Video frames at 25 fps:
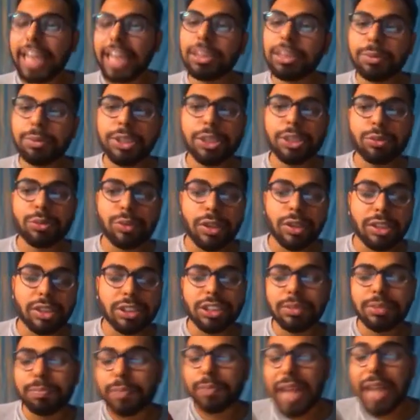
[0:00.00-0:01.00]
ChatGPT
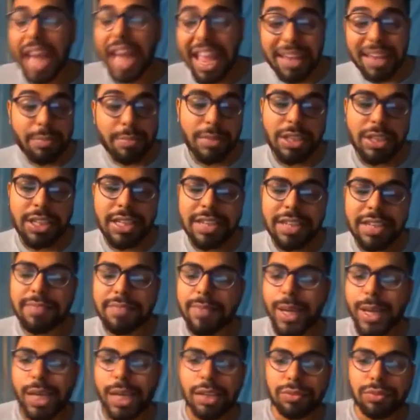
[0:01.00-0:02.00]
was
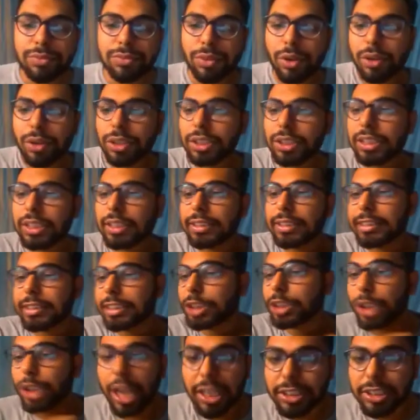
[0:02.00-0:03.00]
primarily made for
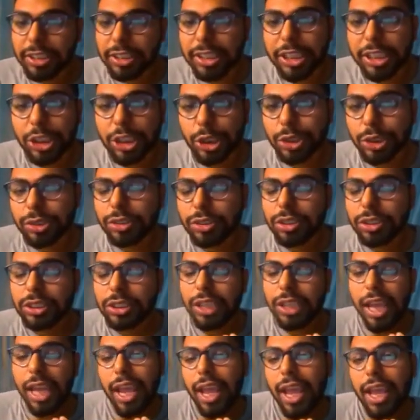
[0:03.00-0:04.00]

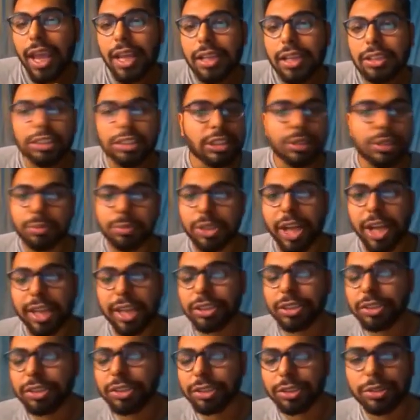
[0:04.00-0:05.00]
translations and
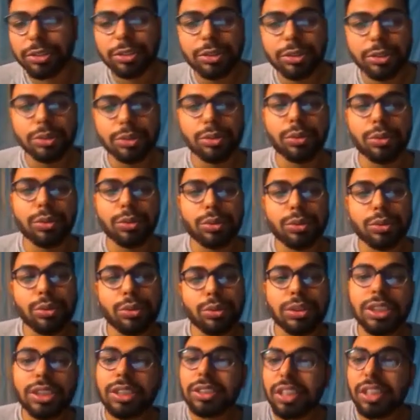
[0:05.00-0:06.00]
summarization. So
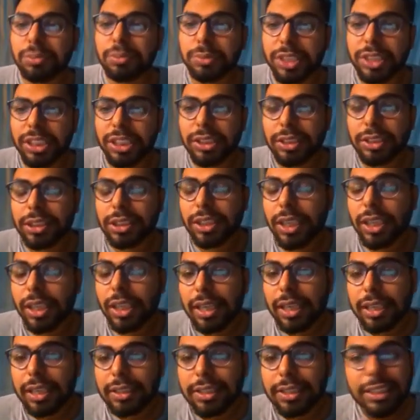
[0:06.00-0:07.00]
those are some things
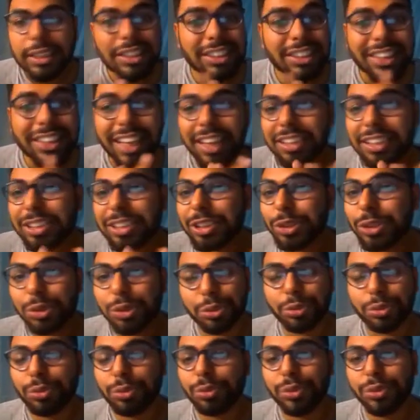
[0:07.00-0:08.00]
that it can
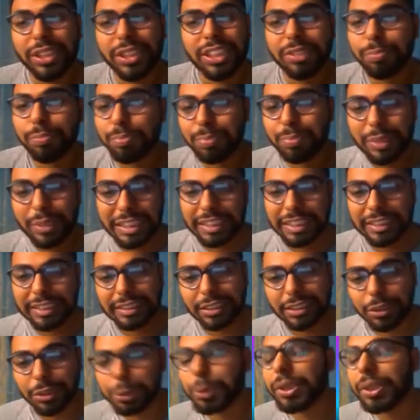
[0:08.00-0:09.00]
do with a
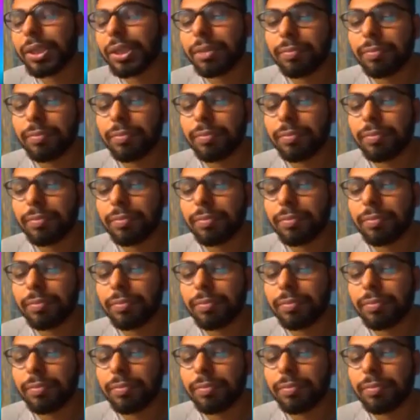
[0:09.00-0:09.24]
breeze.